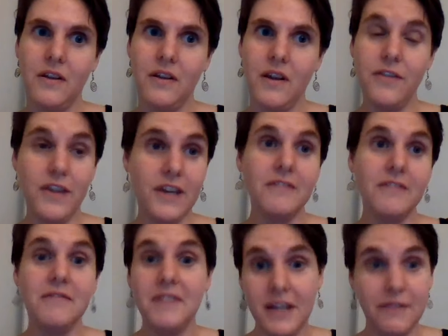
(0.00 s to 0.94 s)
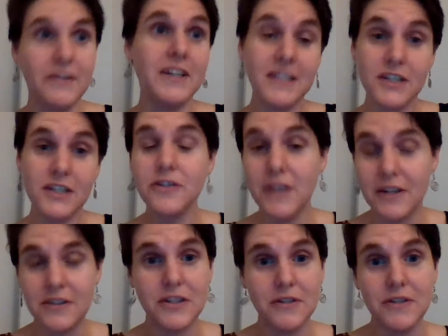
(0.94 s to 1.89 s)
And then if it is a
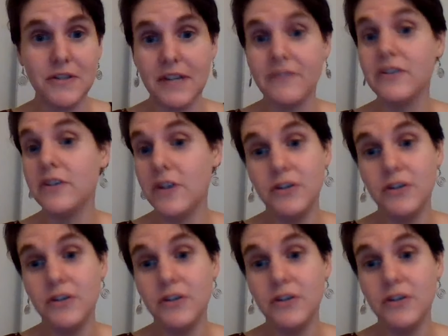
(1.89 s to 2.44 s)
2002 gift, no,